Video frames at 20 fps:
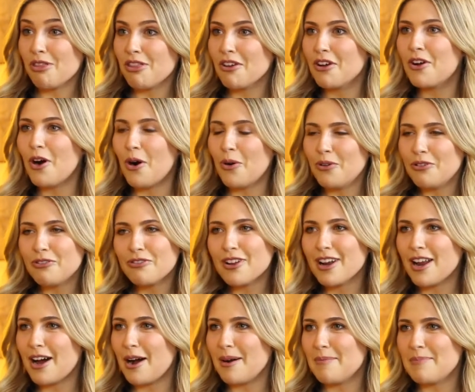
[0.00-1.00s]
the golf
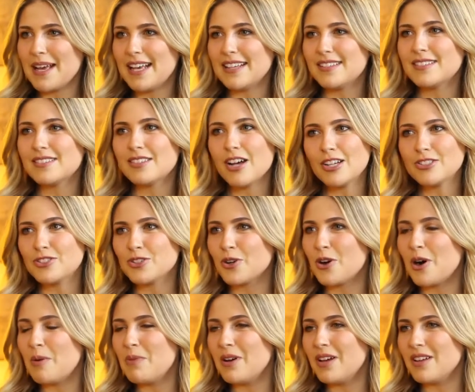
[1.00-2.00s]
club is such a
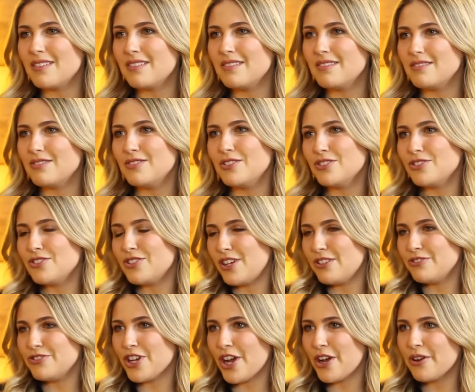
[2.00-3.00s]
common, you
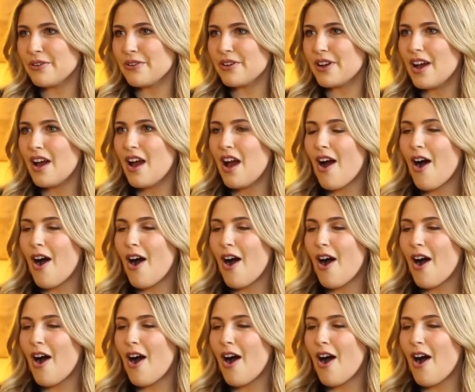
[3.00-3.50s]
know, joke.